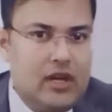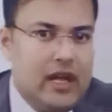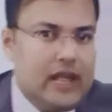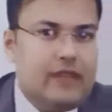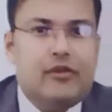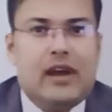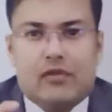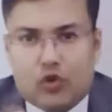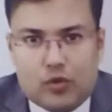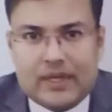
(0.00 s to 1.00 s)
And if you have
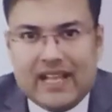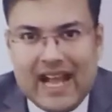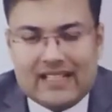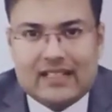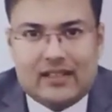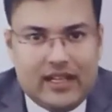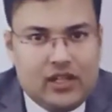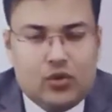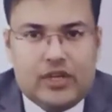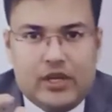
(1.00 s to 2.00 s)
opened catgut in the
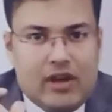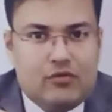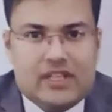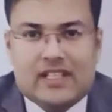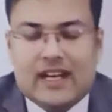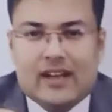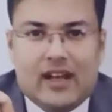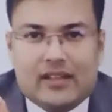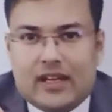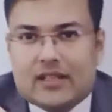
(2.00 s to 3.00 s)
OT, you have noticed that
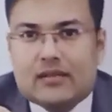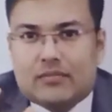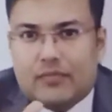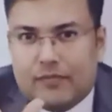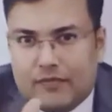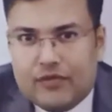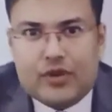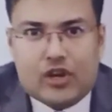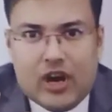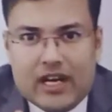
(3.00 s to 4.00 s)
there is a fluid
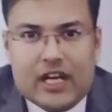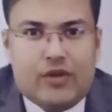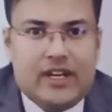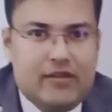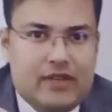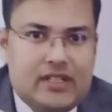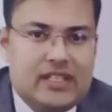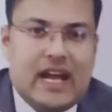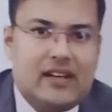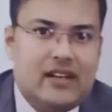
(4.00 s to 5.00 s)
or liquid in which this
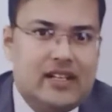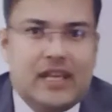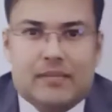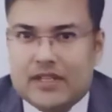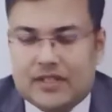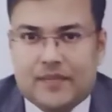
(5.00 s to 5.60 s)
catgut is immersed.